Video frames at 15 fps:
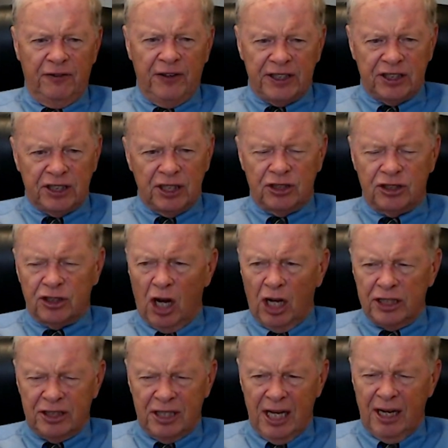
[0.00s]
fits and
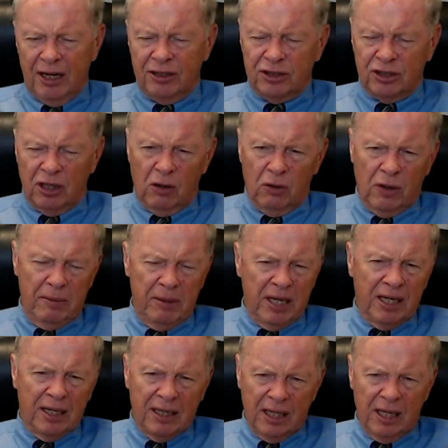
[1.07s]
starts there. So I
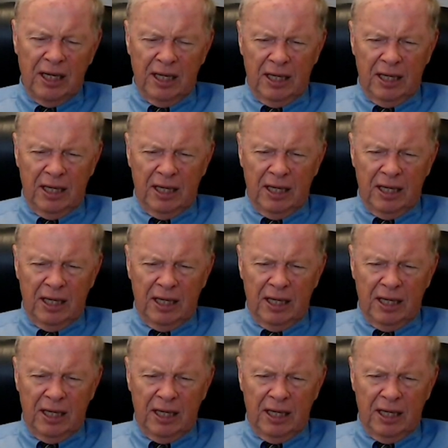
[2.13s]
mean,